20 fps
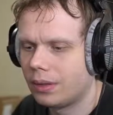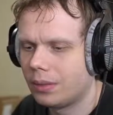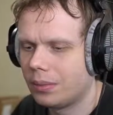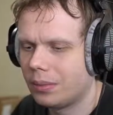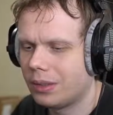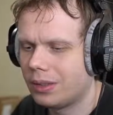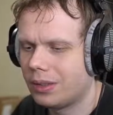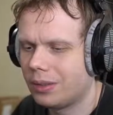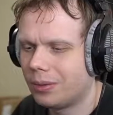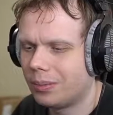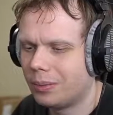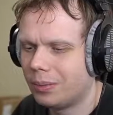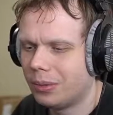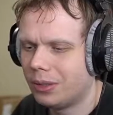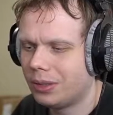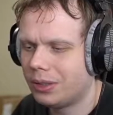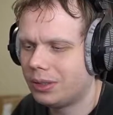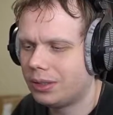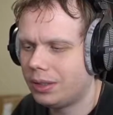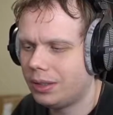but they're
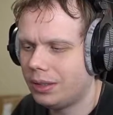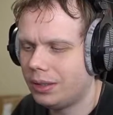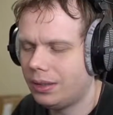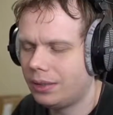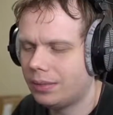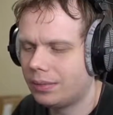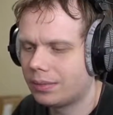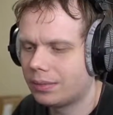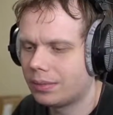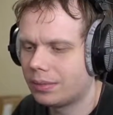mushy.